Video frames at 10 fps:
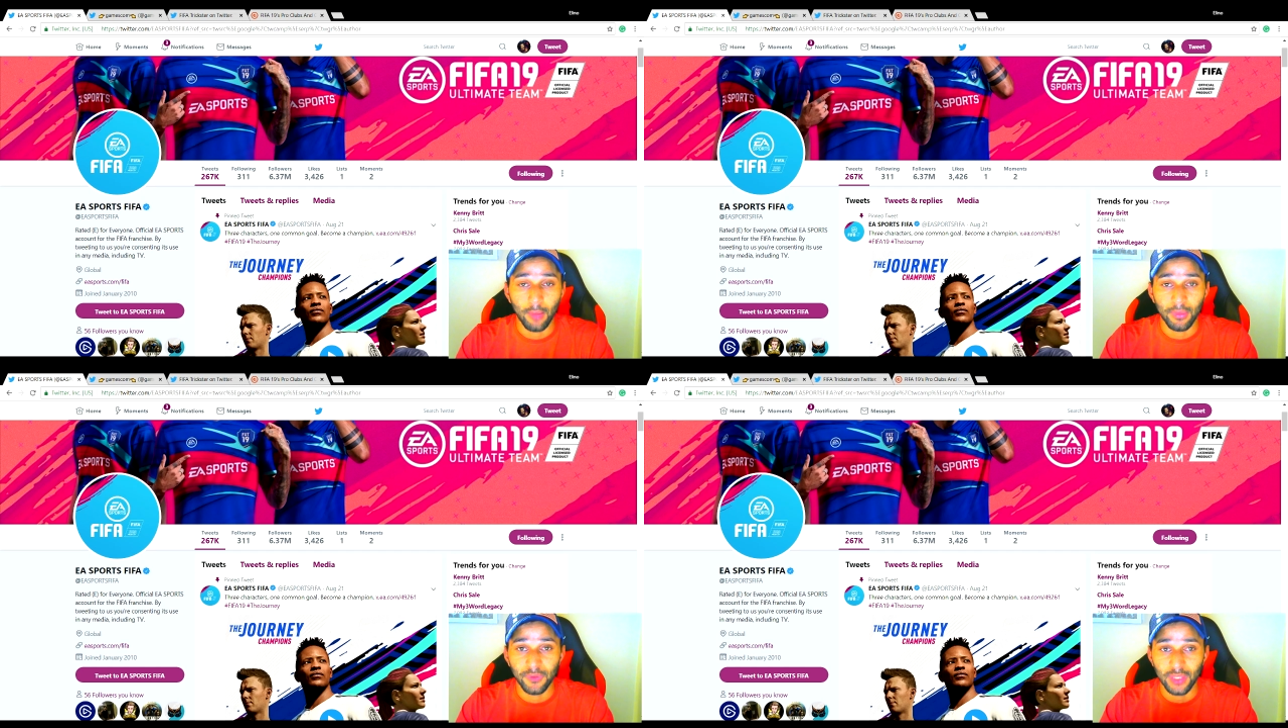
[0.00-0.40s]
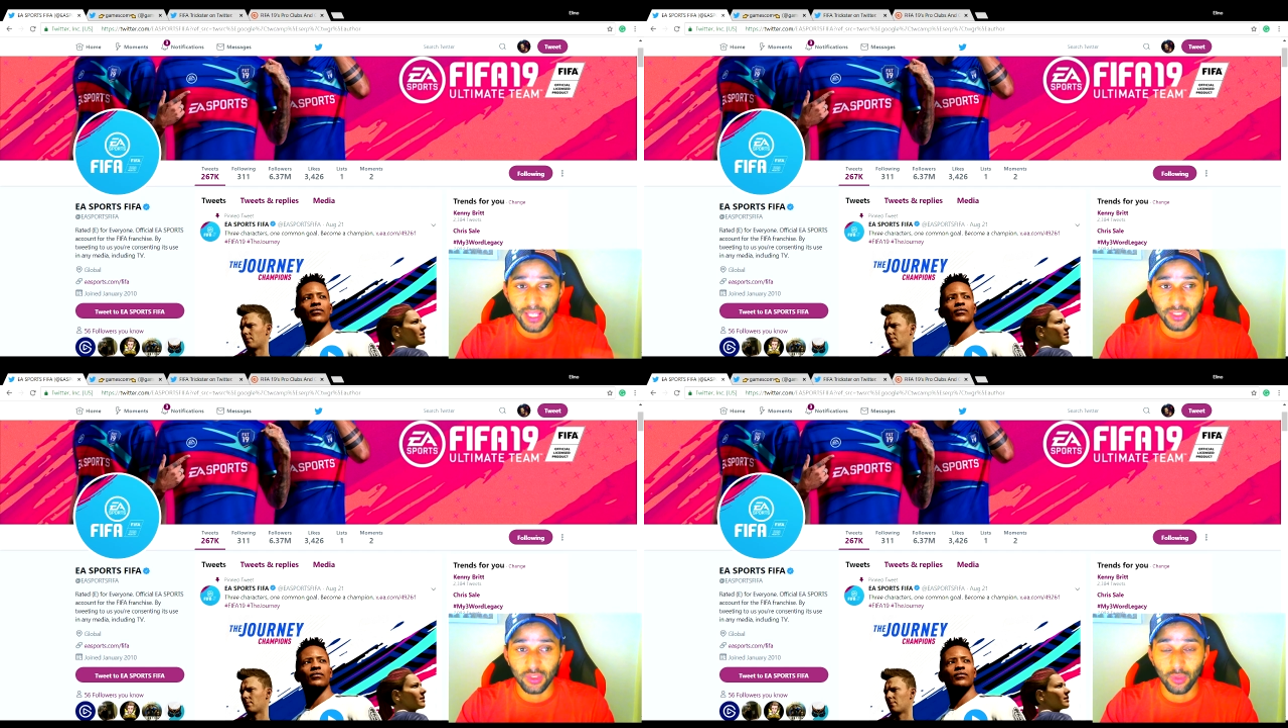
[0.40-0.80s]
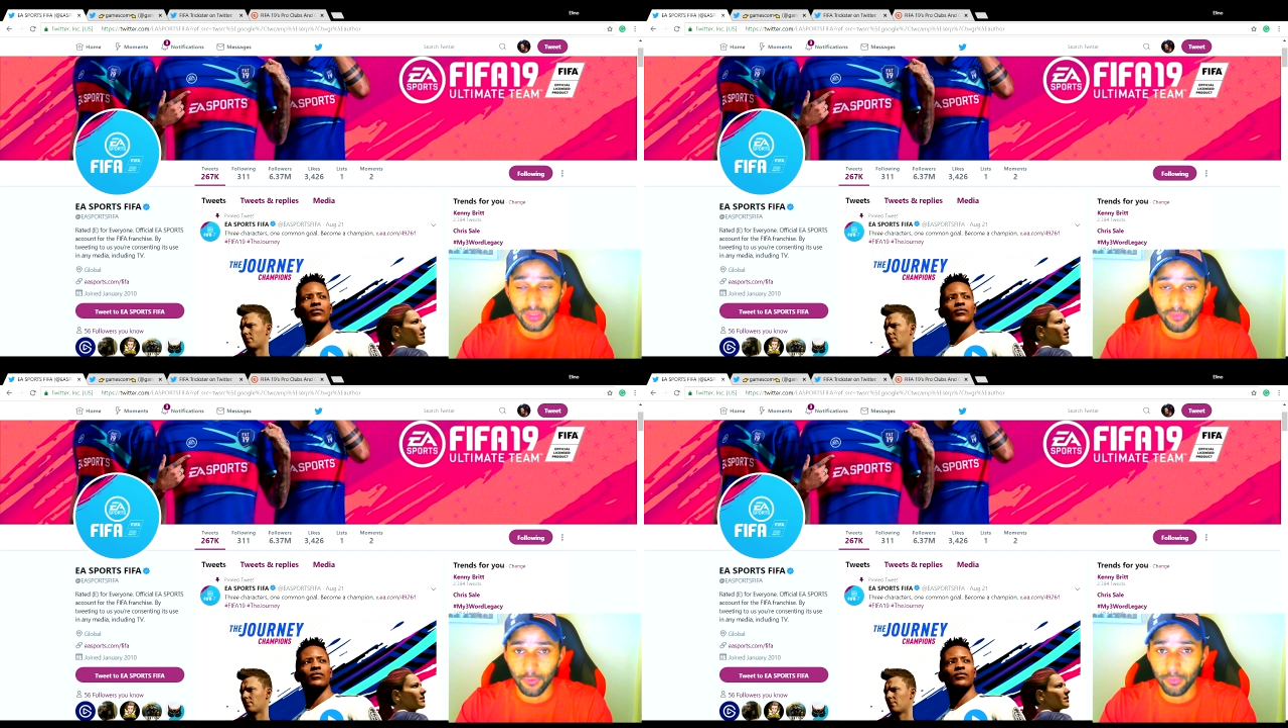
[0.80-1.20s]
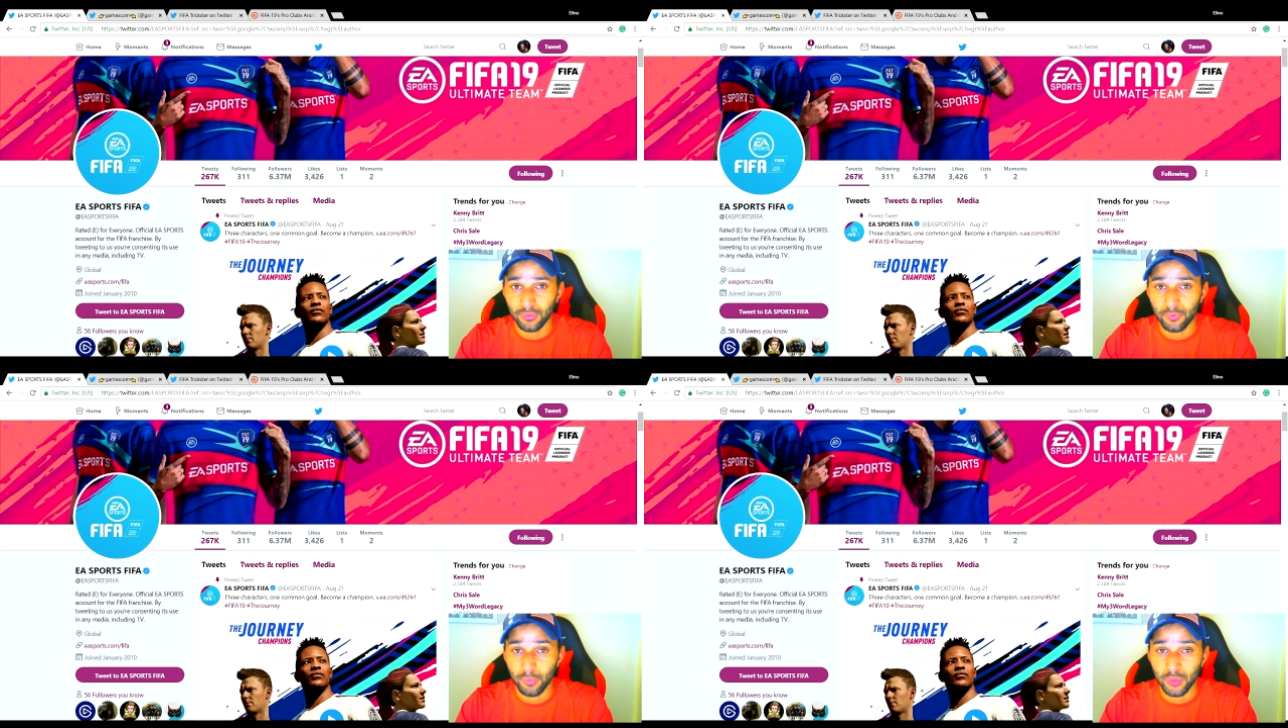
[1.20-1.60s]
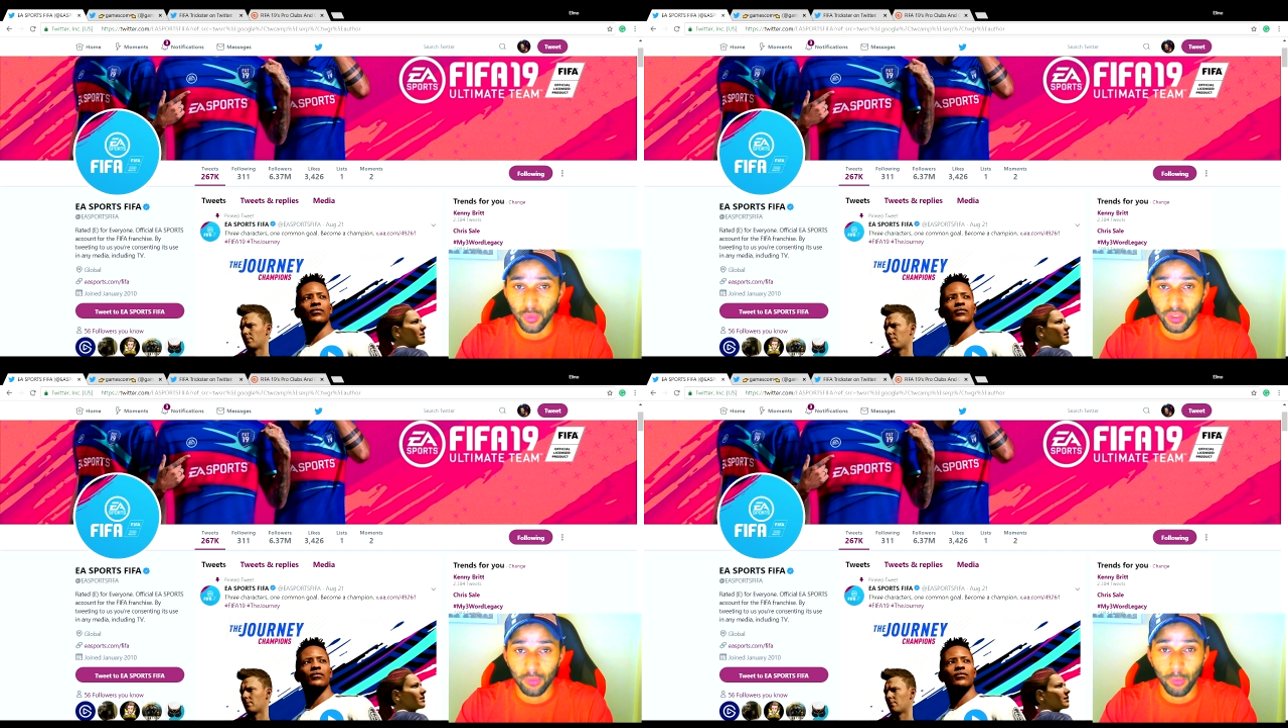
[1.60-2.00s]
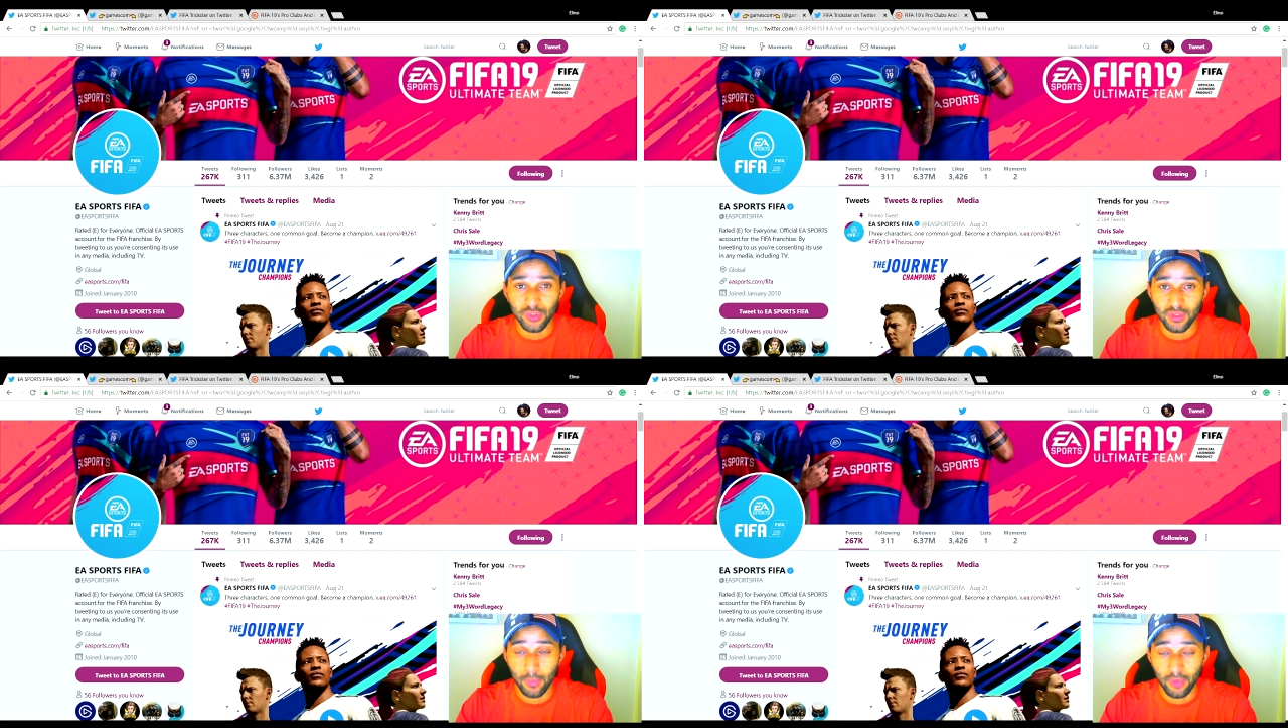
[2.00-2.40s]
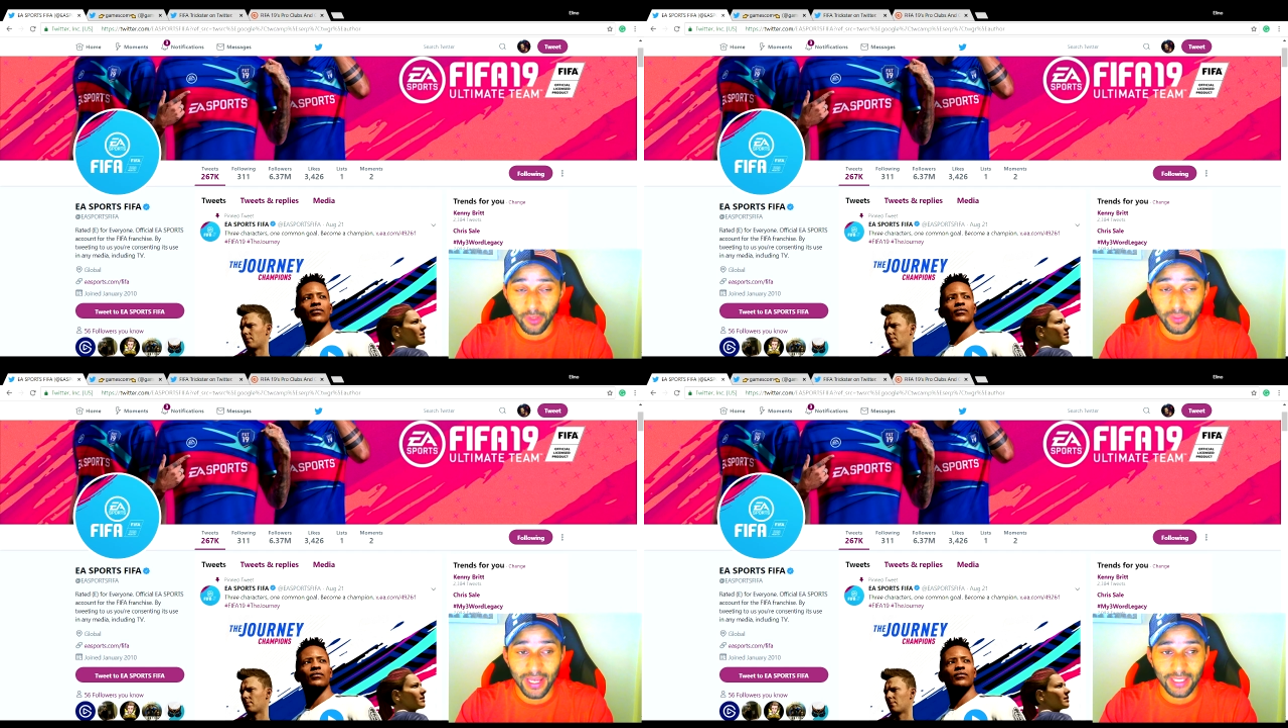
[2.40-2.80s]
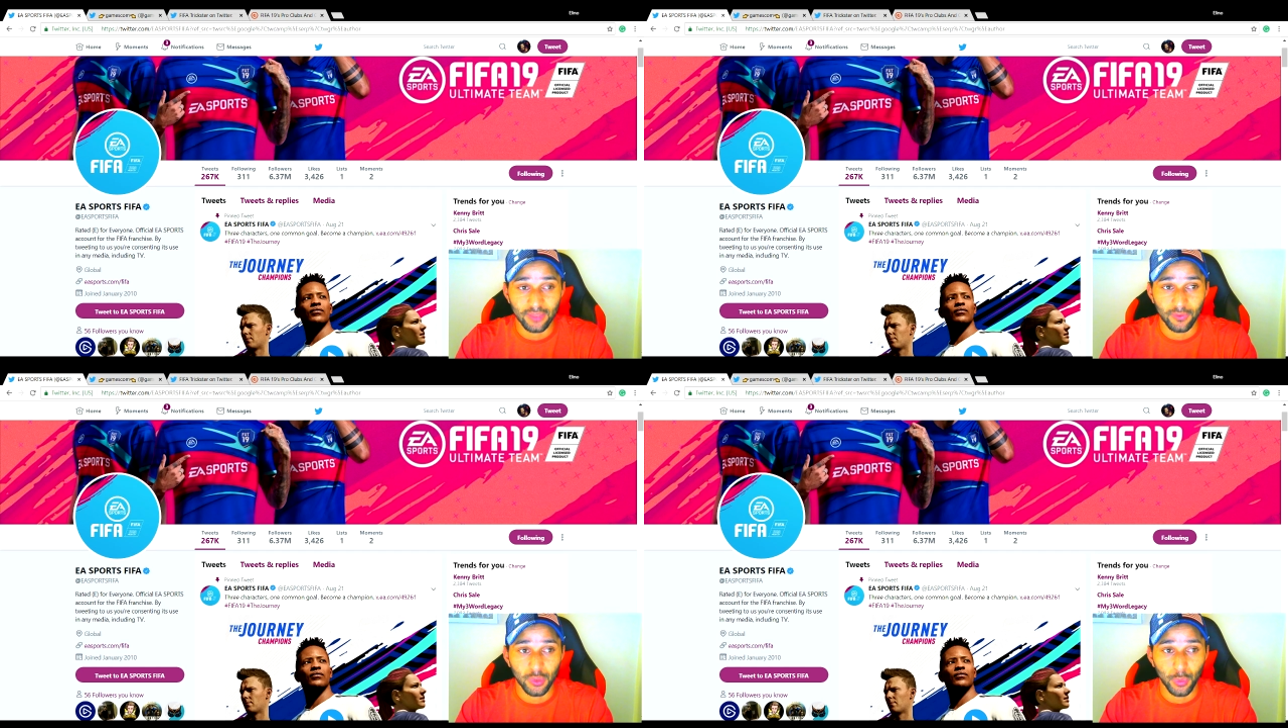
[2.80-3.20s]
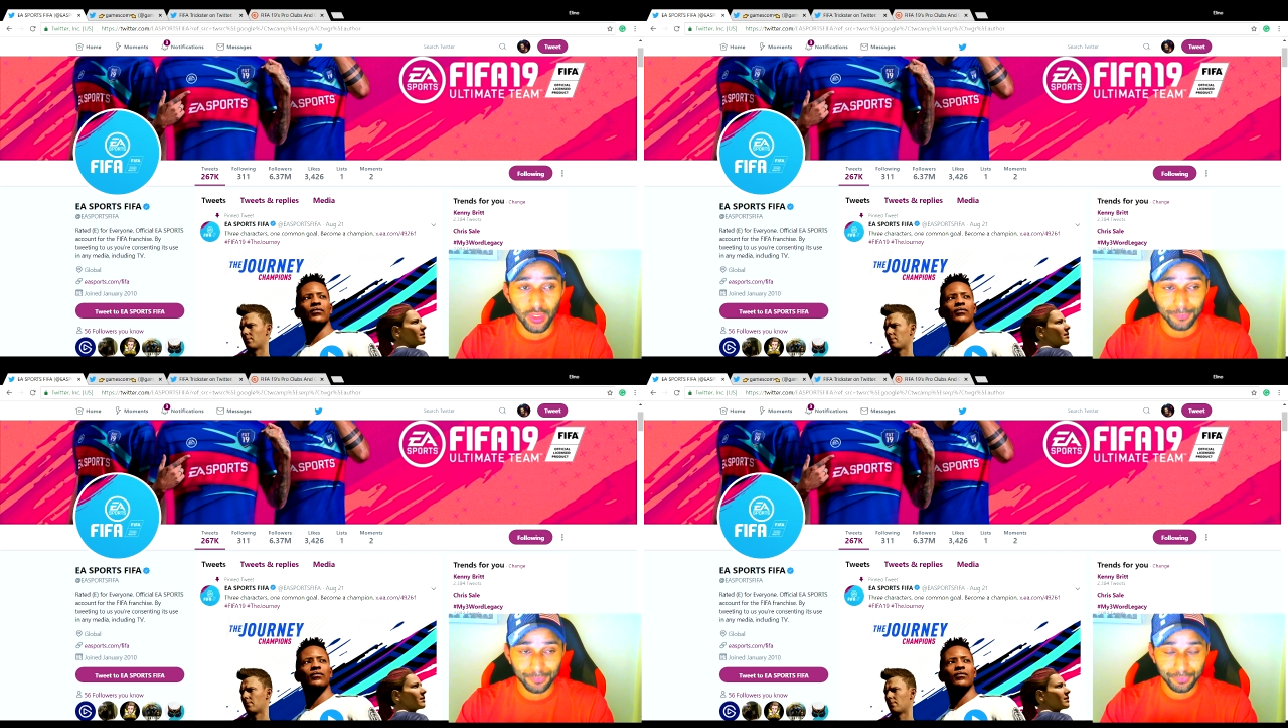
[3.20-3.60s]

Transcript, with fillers: If you guys know them from Twitter, most of them are very active on Twitter.